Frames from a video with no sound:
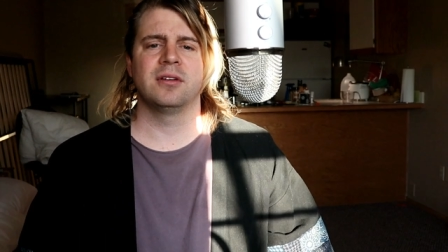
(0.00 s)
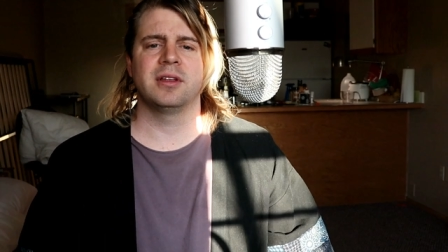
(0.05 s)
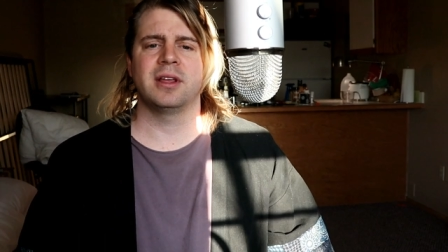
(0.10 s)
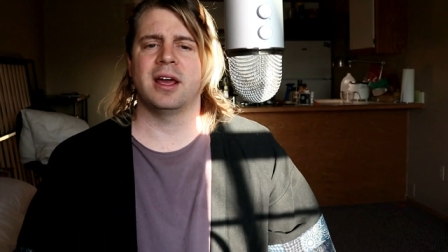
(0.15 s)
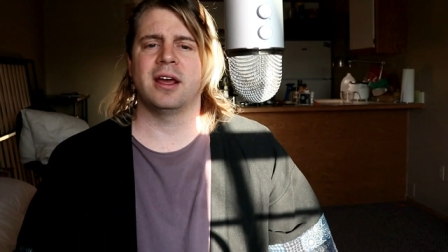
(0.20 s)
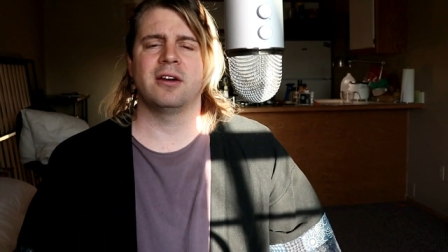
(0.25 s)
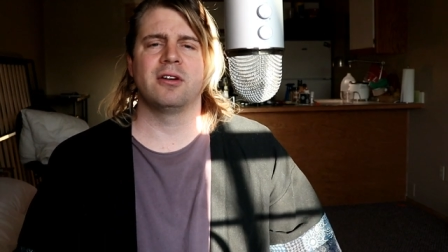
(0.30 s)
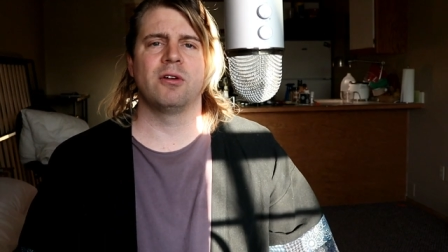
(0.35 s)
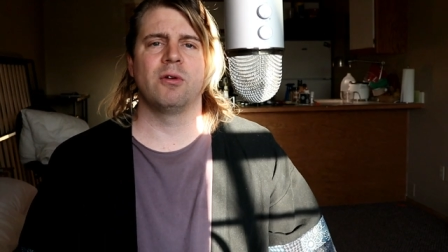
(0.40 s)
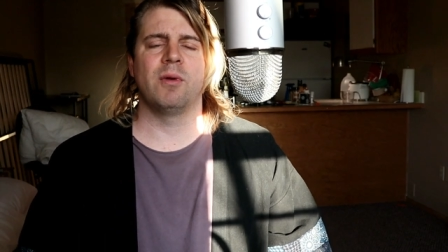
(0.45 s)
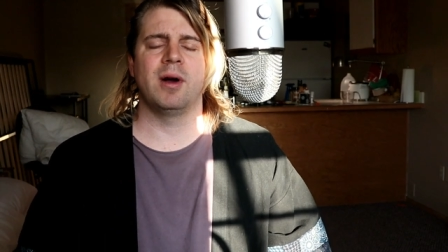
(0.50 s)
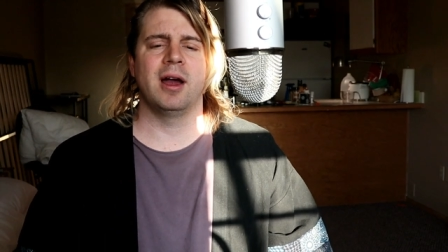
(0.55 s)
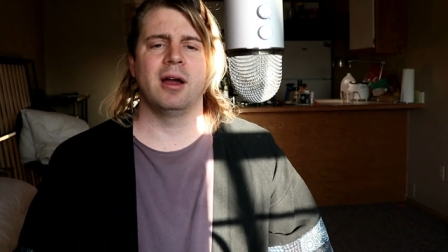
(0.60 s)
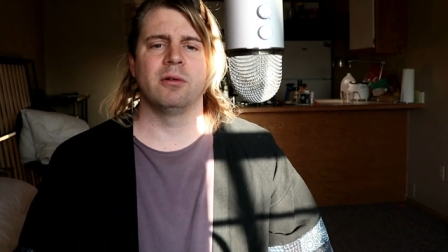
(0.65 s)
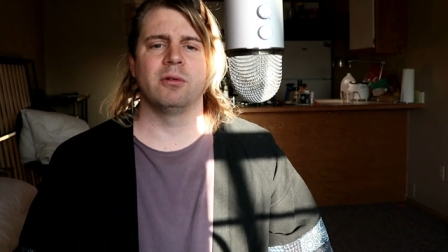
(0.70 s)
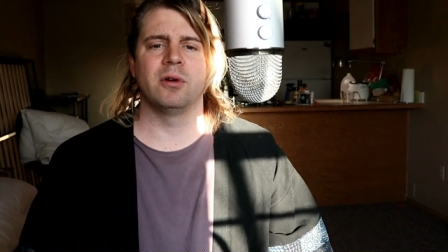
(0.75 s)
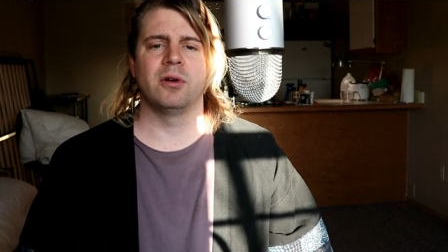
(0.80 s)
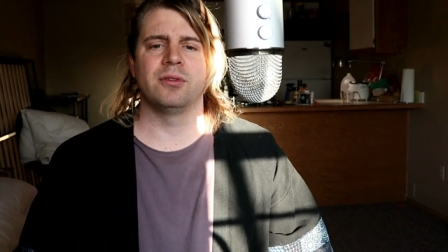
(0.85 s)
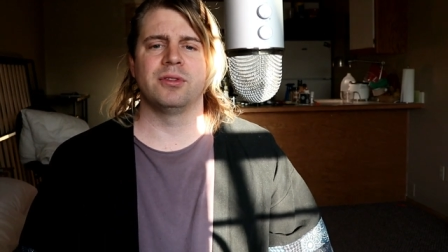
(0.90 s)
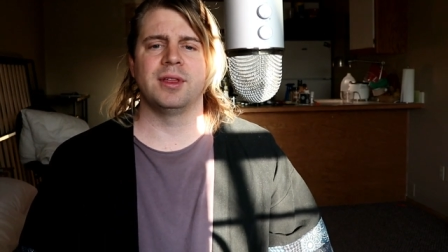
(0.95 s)
yeah, I don't know why
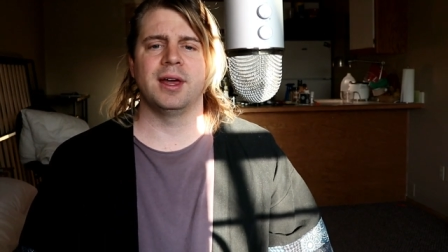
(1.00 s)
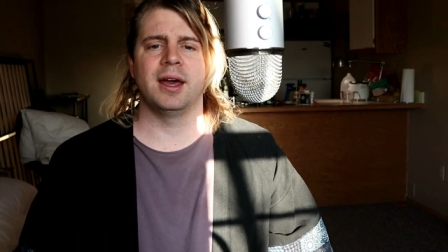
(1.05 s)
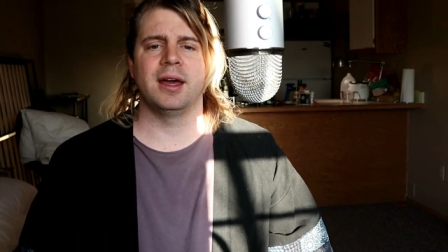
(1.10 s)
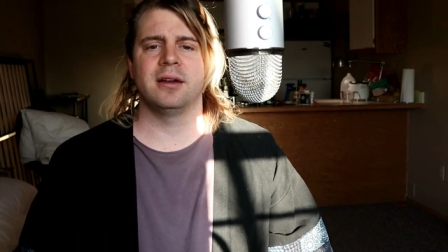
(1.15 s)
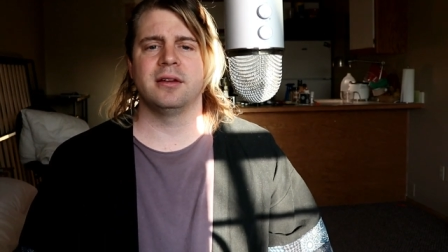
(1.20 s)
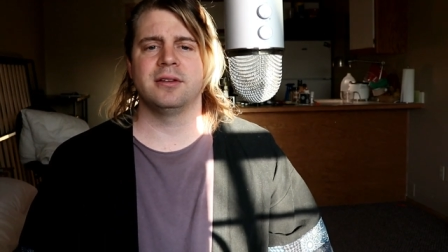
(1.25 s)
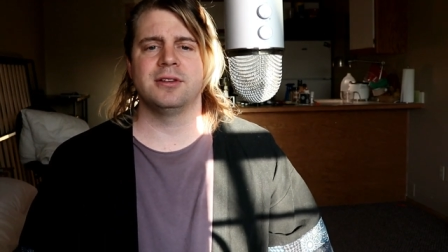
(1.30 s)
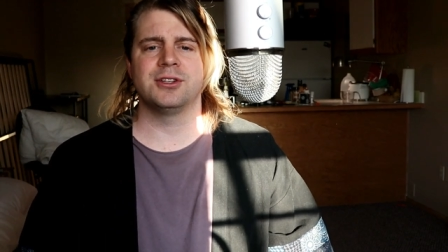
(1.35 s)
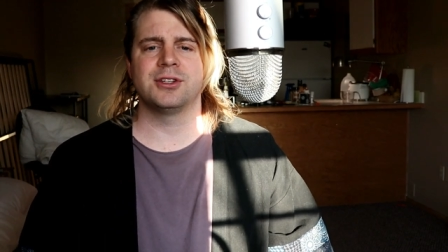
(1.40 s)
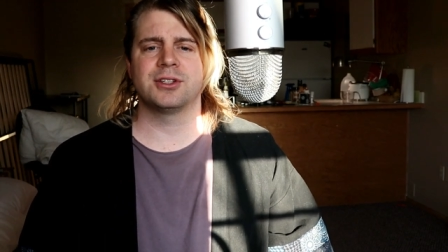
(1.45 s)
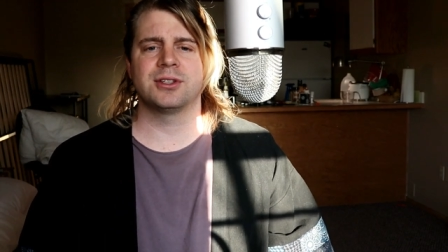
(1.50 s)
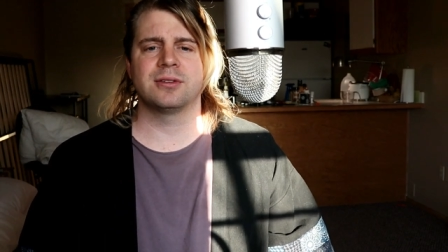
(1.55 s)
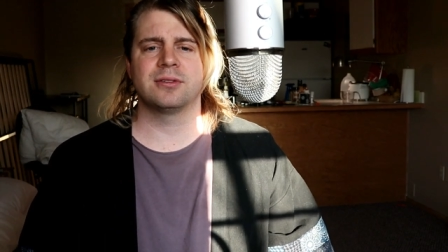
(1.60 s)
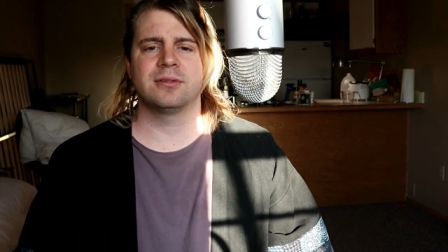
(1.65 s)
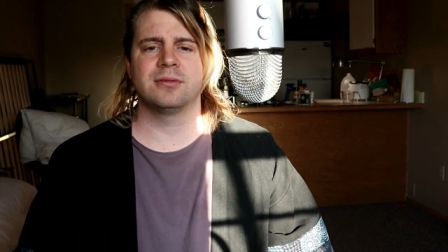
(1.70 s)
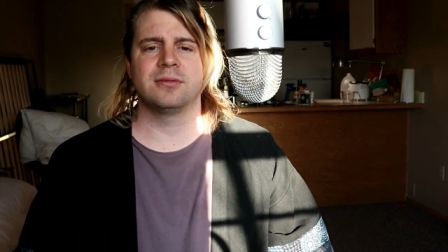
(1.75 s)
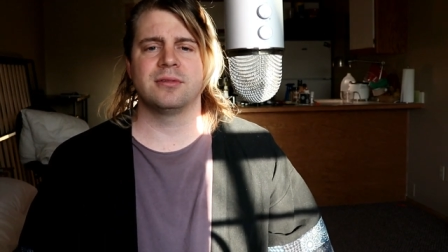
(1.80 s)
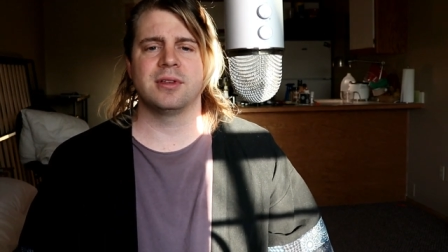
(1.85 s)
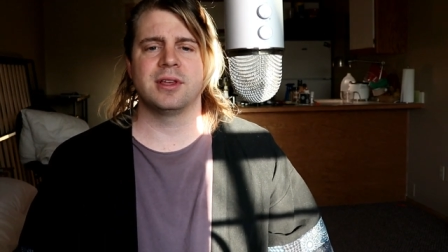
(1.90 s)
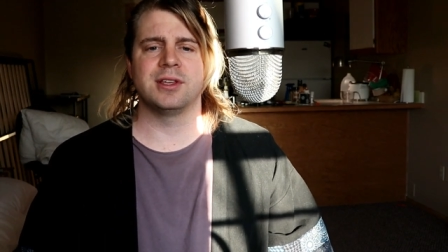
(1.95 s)
I wrote that. He
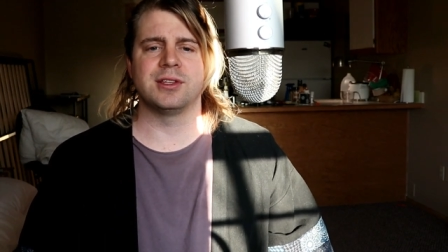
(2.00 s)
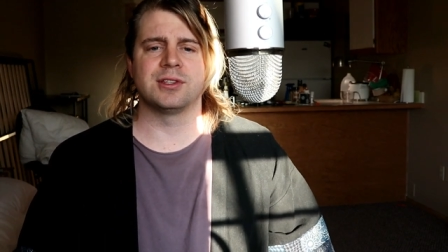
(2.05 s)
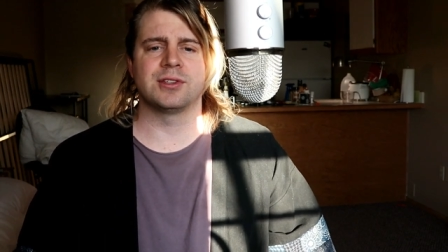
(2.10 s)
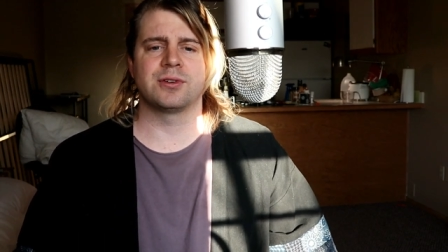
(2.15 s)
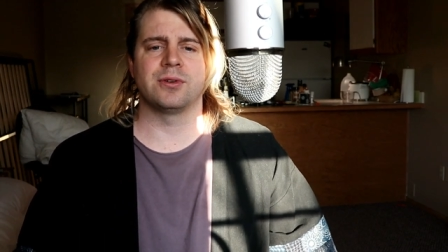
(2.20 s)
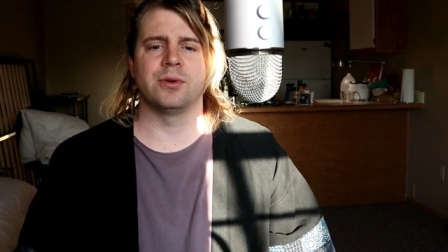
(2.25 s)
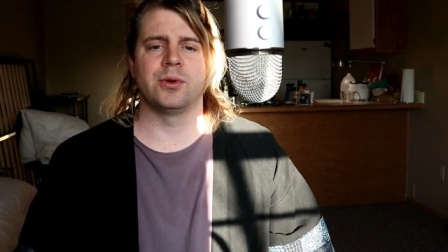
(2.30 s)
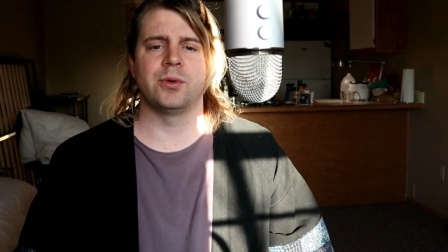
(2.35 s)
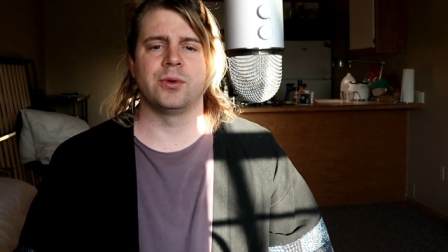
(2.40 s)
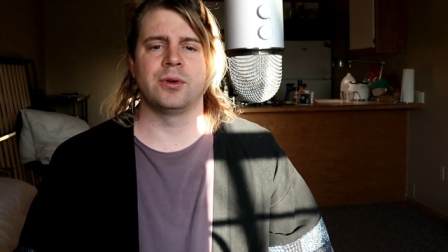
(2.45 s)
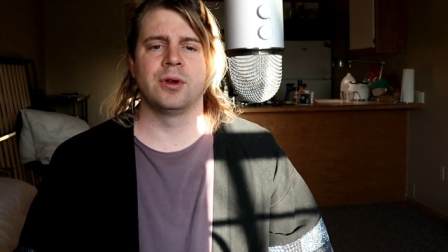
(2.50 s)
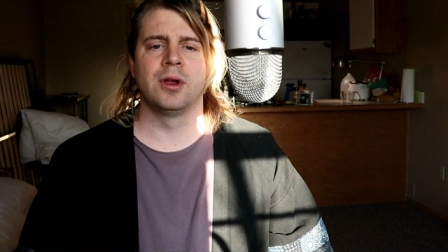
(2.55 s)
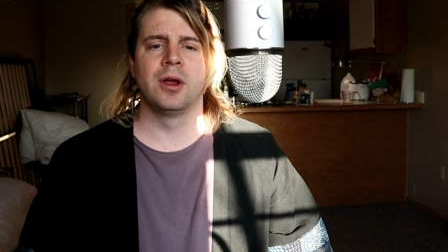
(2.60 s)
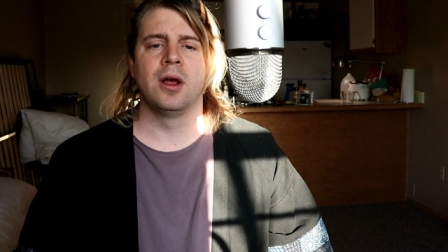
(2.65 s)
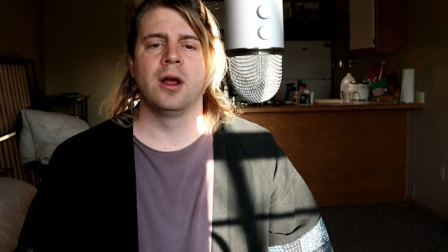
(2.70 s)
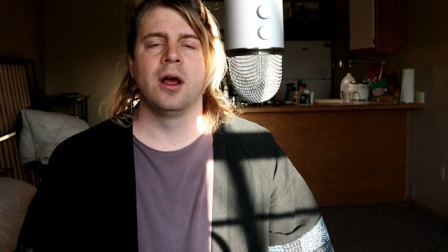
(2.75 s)
just he's screwed.